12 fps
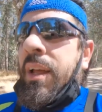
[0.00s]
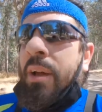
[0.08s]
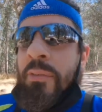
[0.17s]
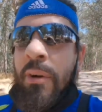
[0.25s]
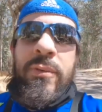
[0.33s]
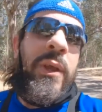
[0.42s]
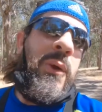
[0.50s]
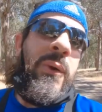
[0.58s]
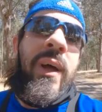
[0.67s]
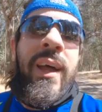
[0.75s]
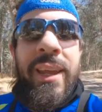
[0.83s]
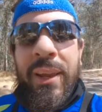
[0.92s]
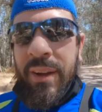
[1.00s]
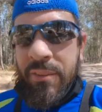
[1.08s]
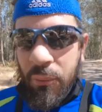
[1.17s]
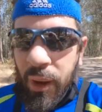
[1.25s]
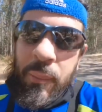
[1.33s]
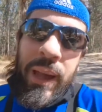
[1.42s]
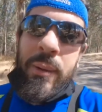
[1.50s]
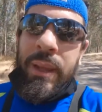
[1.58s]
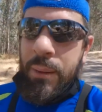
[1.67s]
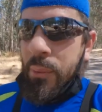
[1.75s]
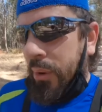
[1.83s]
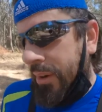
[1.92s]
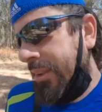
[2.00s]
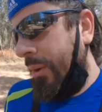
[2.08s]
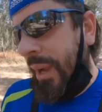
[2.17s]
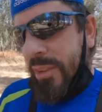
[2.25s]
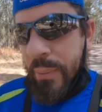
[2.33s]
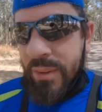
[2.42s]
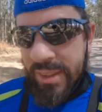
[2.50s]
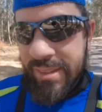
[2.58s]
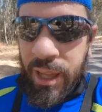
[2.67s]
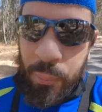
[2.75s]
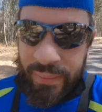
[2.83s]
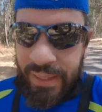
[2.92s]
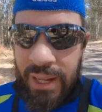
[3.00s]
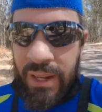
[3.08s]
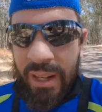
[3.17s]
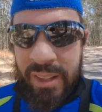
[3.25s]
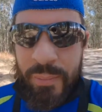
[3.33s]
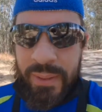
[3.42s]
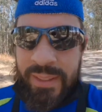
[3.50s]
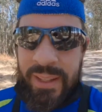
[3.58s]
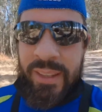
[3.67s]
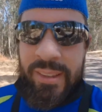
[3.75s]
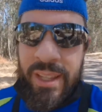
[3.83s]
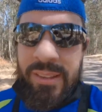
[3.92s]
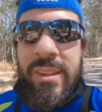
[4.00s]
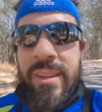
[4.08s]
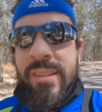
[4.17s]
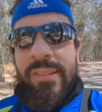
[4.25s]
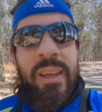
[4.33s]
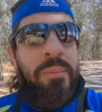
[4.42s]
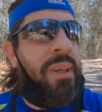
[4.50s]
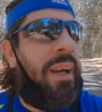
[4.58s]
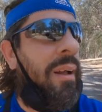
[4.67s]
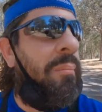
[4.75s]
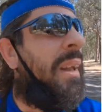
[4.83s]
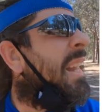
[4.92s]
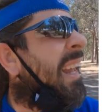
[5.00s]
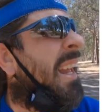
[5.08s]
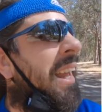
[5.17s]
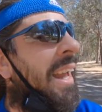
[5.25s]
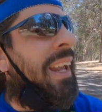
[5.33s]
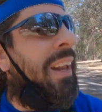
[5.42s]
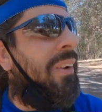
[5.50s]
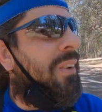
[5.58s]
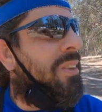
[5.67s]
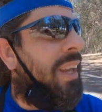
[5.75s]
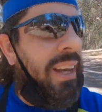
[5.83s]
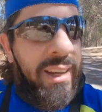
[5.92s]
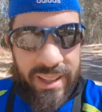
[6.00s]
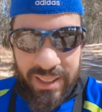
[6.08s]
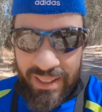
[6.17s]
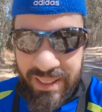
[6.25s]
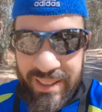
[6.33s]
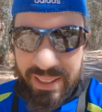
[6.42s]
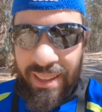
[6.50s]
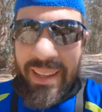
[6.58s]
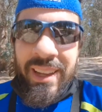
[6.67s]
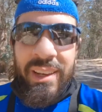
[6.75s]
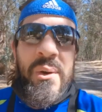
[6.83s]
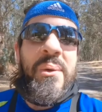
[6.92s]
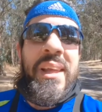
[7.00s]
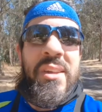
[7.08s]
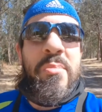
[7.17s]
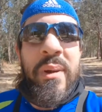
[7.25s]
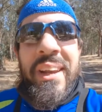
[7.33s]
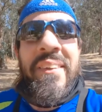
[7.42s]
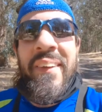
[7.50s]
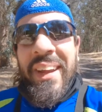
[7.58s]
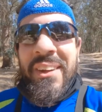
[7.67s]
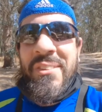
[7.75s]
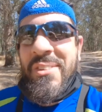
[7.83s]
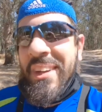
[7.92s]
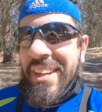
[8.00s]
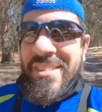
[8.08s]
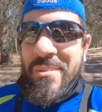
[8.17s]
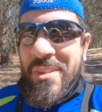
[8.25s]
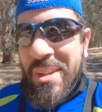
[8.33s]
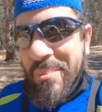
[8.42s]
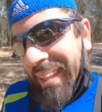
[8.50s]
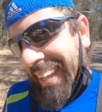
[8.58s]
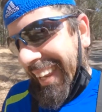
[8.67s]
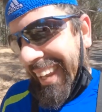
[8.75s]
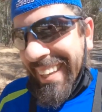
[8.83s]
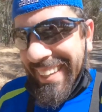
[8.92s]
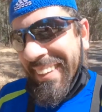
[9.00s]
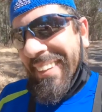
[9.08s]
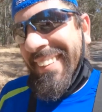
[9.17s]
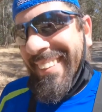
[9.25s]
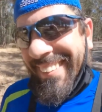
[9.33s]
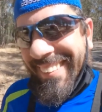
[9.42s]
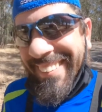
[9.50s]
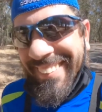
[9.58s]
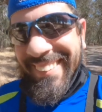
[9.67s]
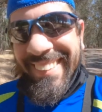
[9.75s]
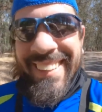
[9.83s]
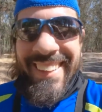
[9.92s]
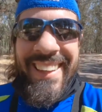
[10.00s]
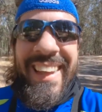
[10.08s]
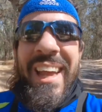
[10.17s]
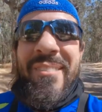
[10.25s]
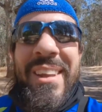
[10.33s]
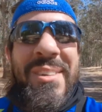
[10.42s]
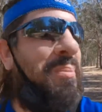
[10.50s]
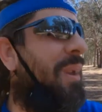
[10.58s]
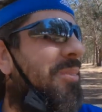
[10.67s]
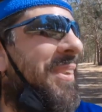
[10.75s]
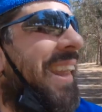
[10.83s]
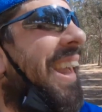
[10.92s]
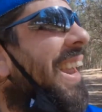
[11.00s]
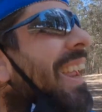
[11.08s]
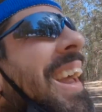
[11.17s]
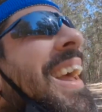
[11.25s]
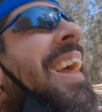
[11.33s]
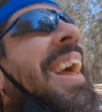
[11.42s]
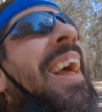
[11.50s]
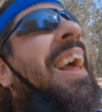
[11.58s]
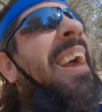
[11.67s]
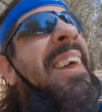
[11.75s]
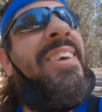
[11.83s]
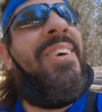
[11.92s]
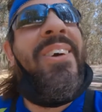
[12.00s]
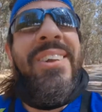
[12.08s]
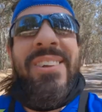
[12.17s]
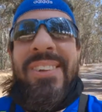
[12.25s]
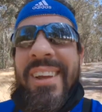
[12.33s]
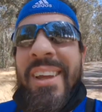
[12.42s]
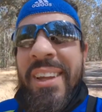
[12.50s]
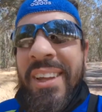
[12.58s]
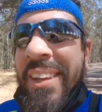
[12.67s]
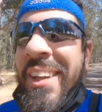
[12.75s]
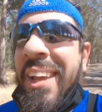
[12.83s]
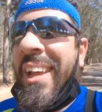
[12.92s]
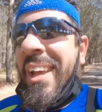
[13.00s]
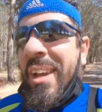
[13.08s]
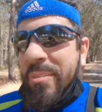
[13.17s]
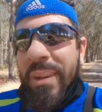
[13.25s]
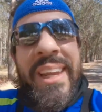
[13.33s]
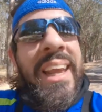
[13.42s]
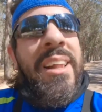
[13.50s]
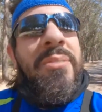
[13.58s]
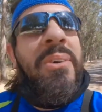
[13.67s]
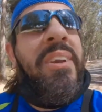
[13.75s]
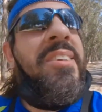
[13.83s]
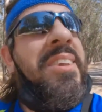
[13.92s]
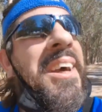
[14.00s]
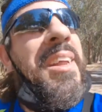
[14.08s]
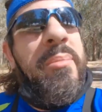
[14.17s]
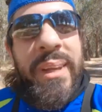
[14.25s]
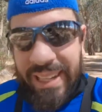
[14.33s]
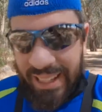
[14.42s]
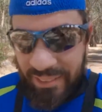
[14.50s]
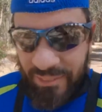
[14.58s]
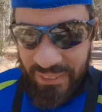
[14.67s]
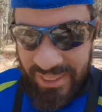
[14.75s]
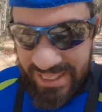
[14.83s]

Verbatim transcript: for a few you don't have to worry about them anymore. So I suppose it's helping the cause, but at the same time, you know, just kind of no one likes spraining their ankles, so I guess I'm just complaining. But it's a beautiful day. It's gorgeous. Big California sun, big California